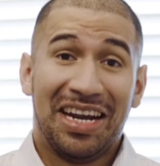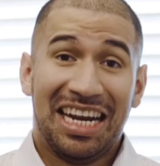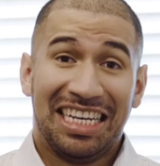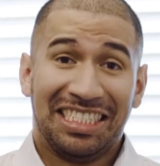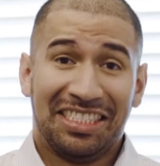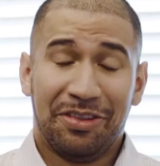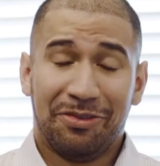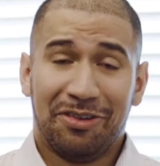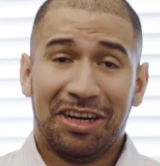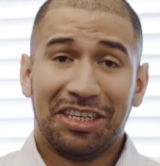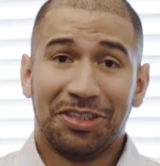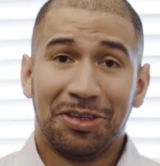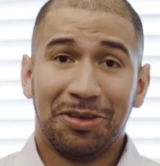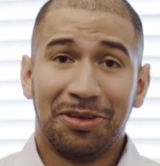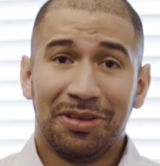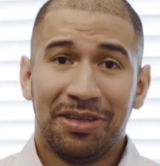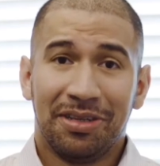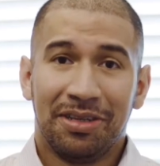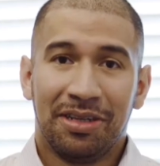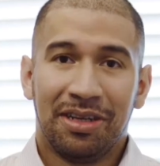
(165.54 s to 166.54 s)
financing
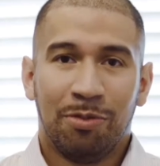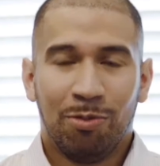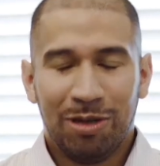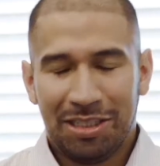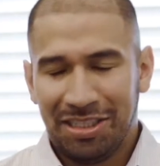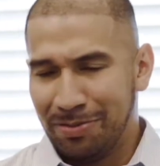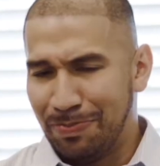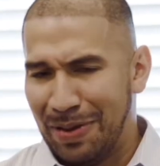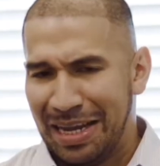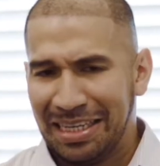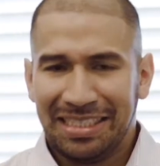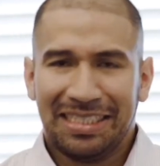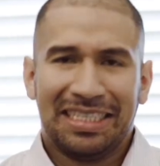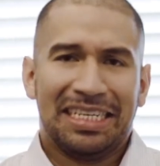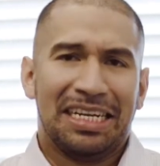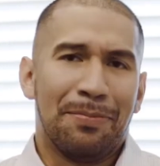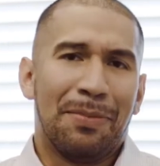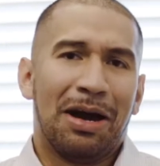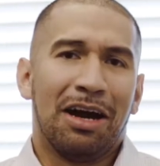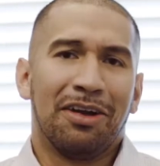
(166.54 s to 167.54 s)
threshold, which is
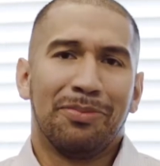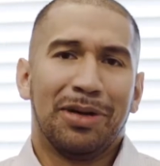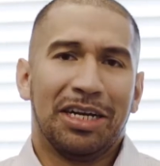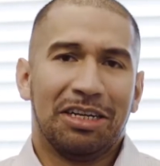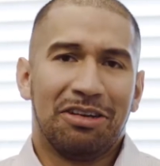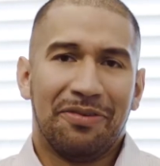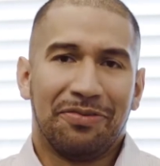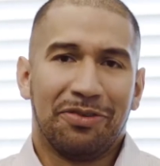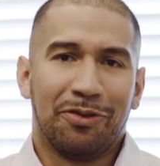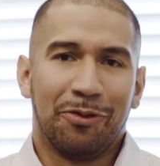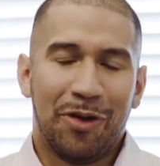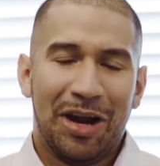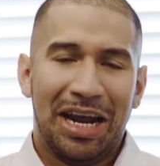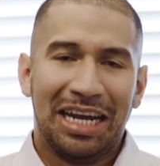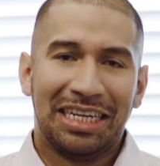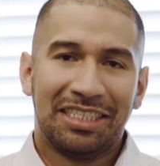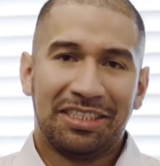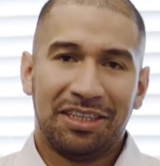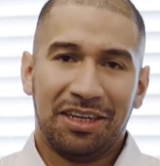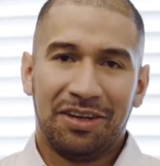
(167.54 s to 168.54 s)
basically the amount of money you have to
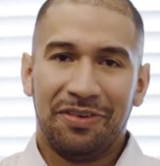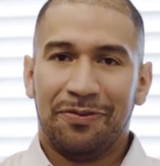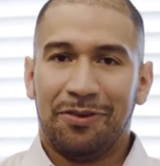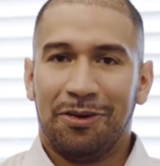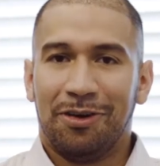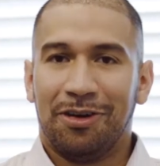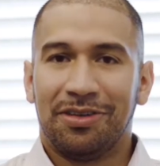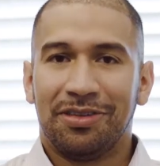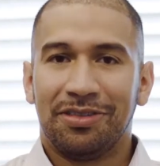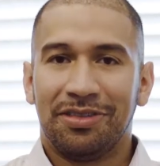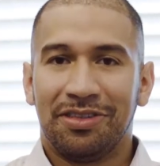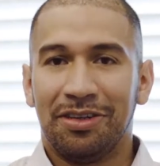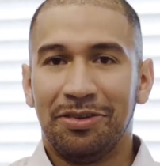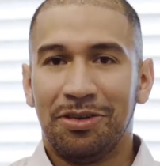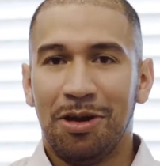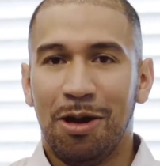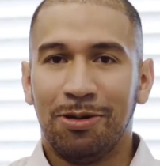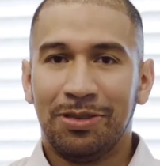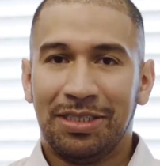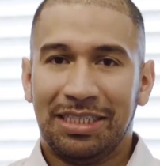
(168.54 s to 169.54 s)
raise to convert the
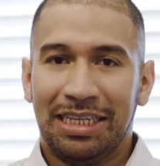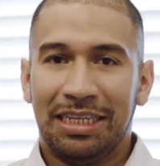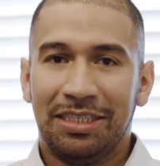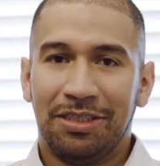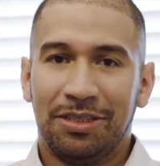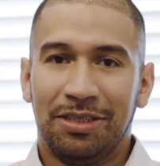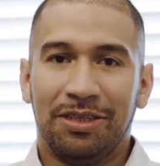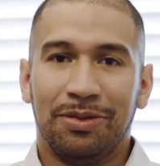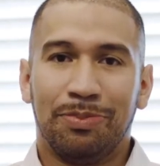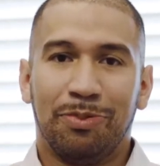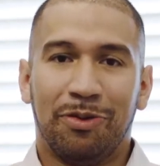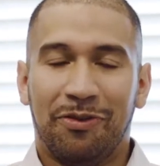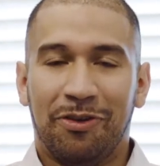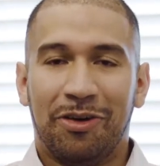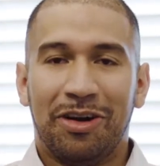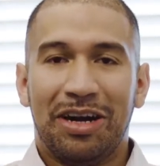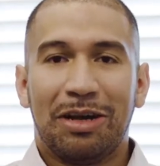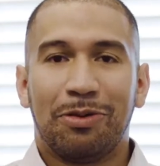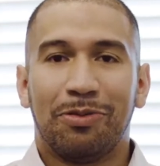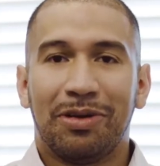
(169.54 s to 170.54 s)
notes into
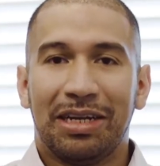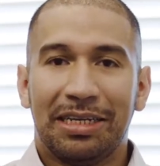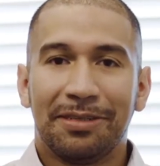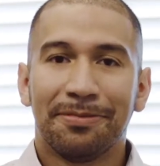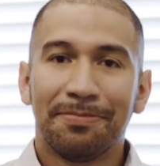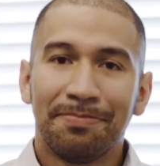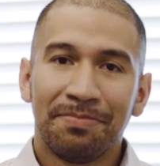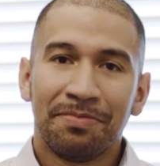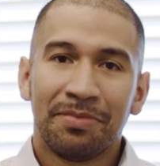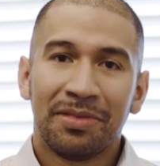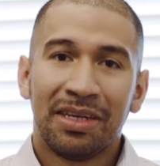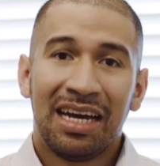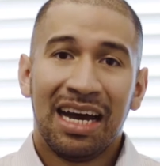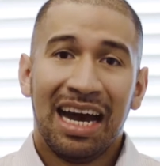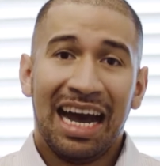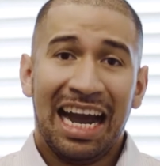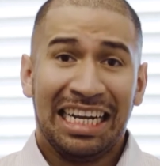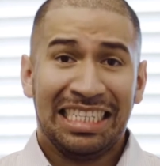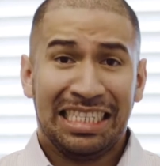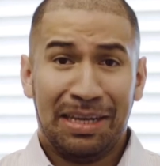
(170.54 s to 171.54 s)
preferred equity.
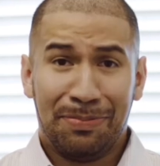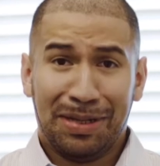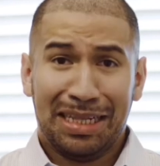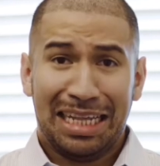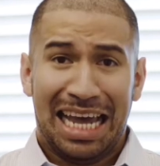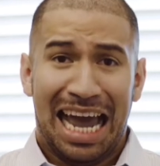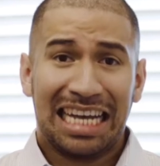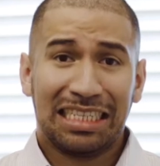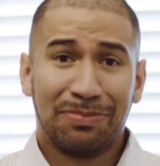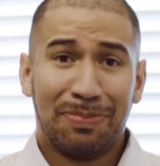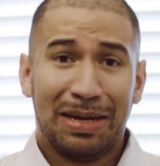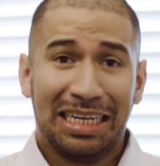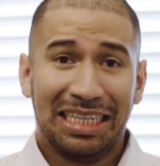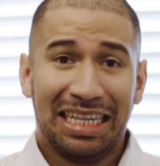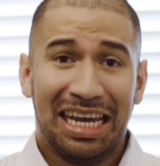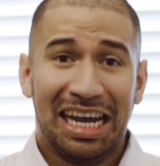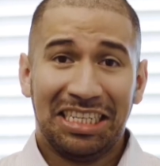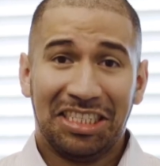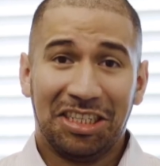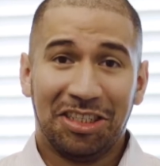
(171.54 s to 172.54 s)
I typically ask my
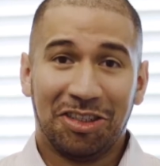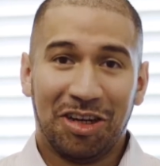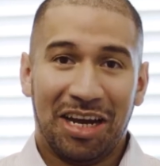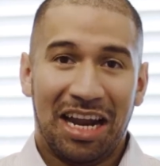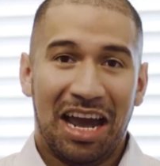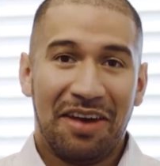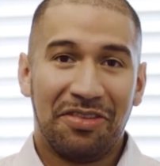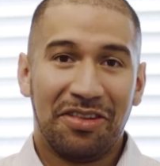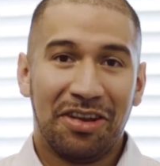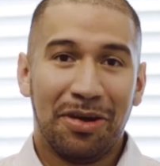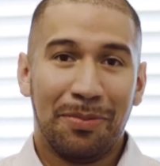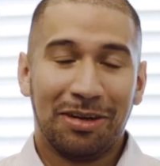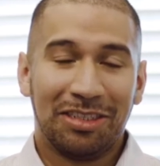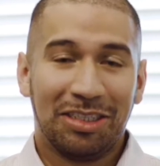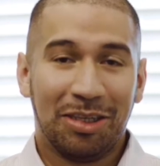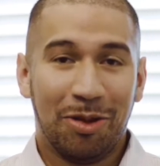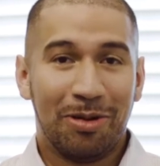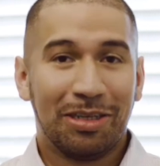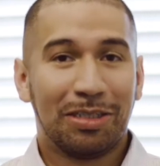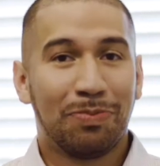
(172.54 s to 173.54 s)
clients to try to have the number
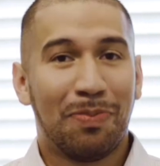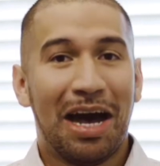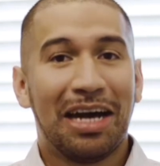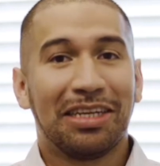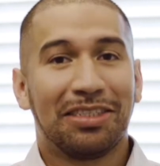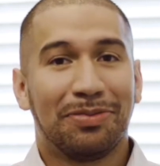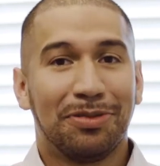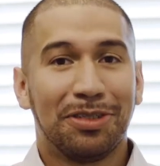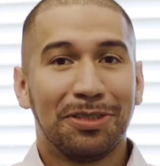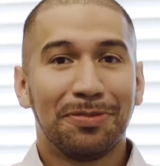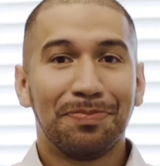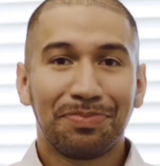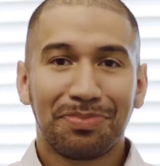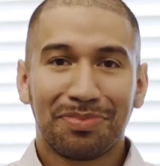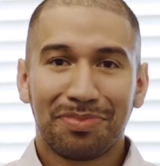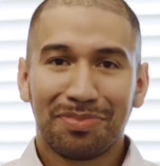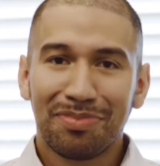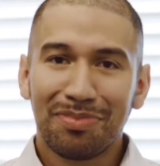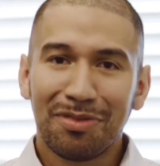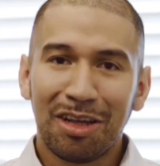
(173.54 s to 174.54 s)
as low as possible.
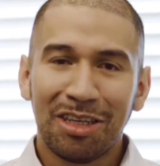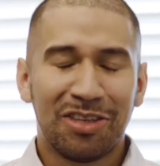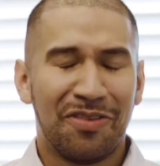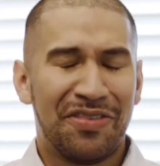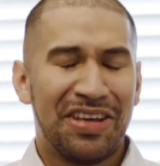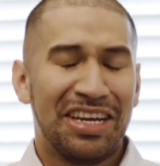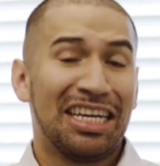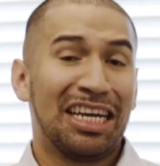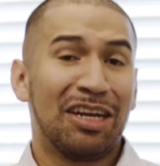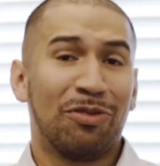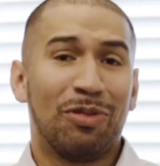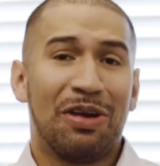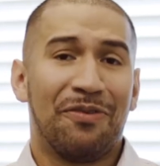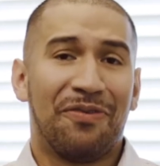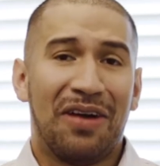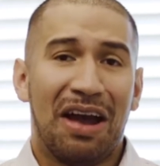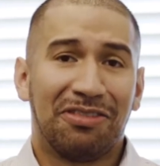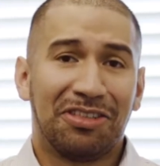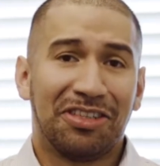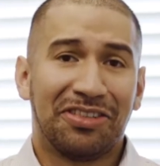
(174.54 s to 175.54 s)
So if they can get away
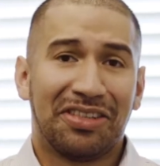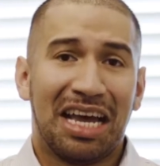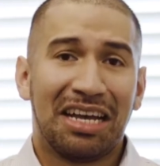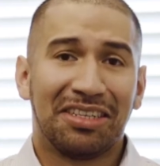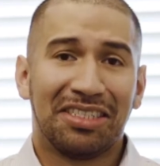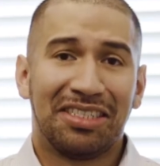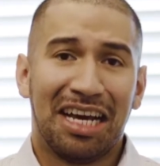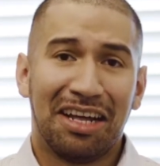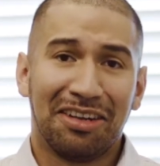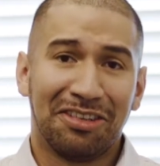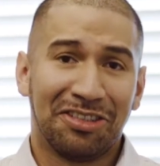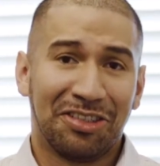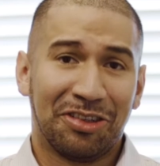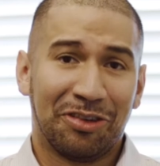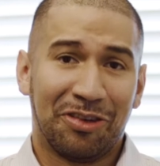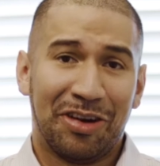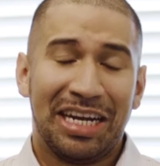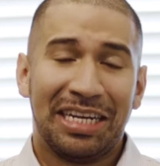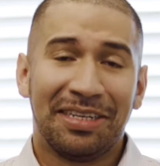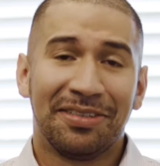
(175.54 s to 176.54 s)
with $500,000,
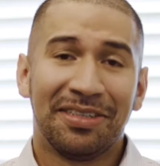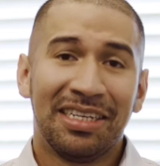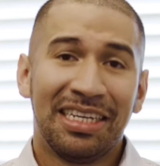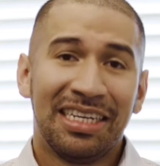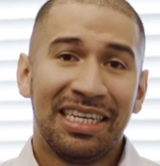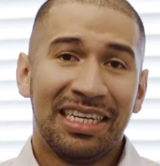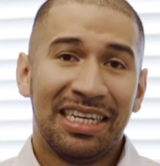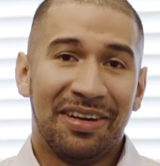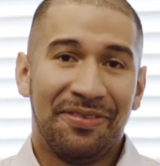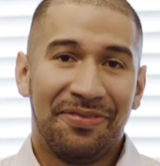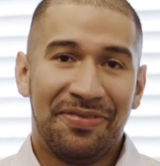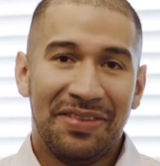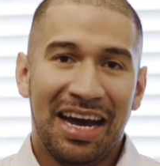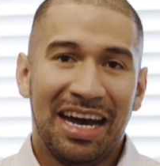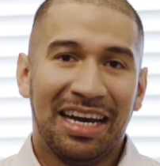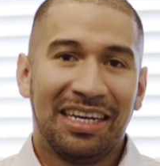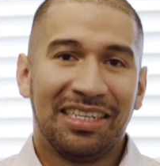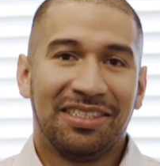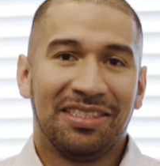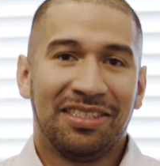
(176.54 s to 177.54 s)
great. If
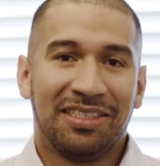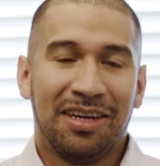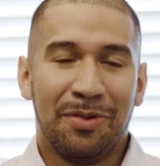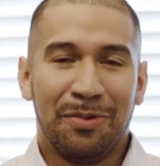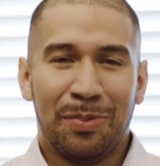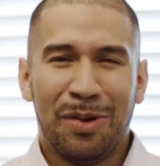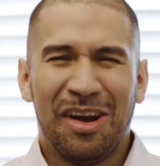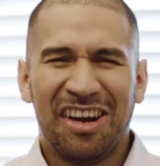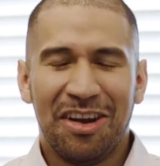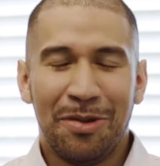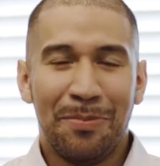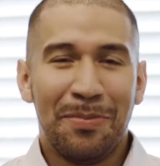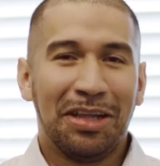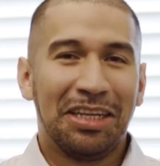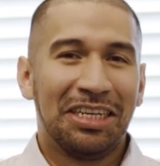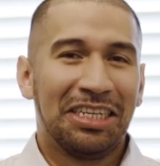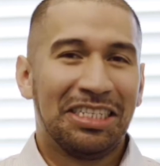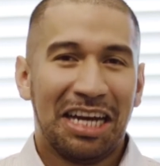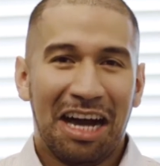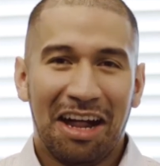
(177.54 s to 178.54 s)
not, around $1
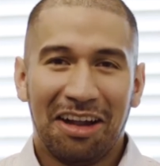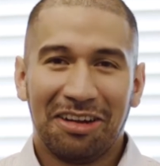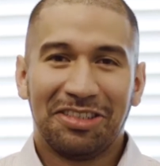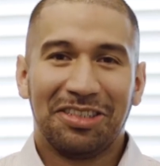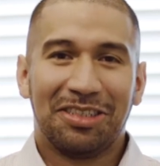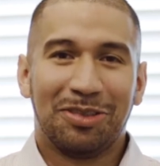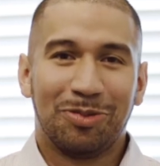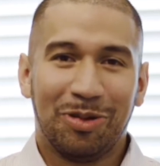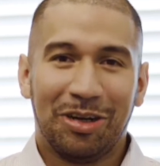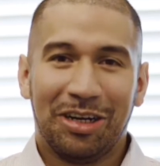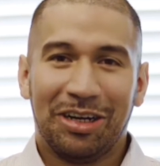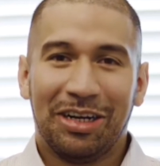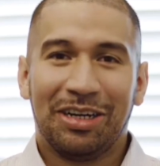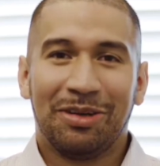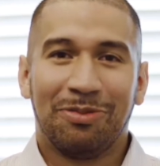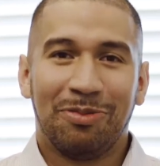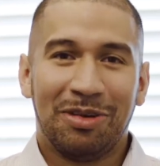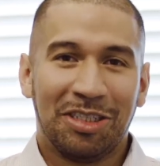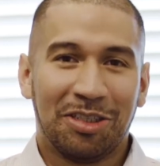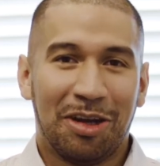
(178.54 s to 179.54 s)
million is
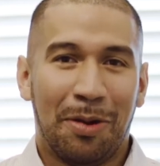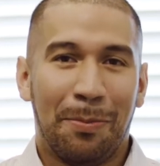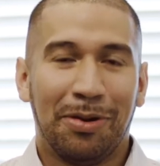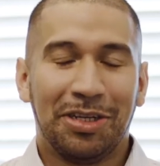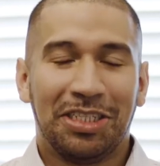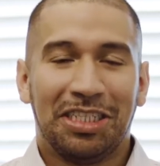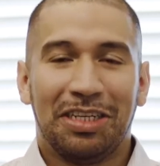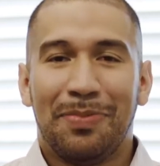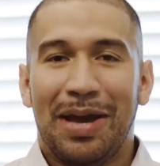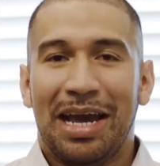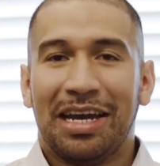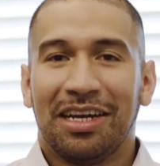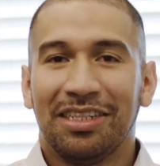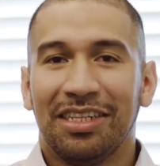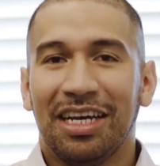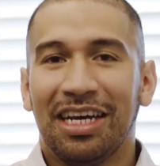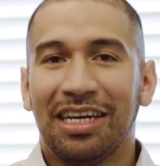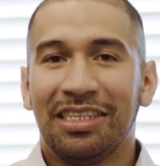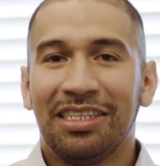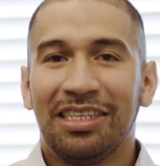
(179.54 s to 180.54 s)
where we start pushing back a
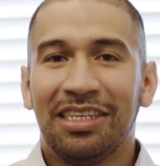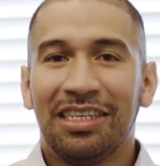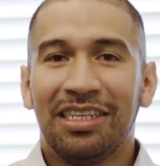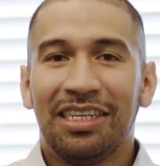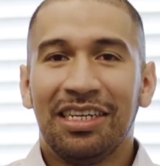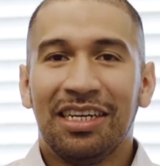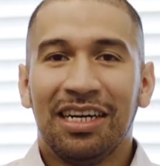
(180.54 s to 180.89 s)
lot.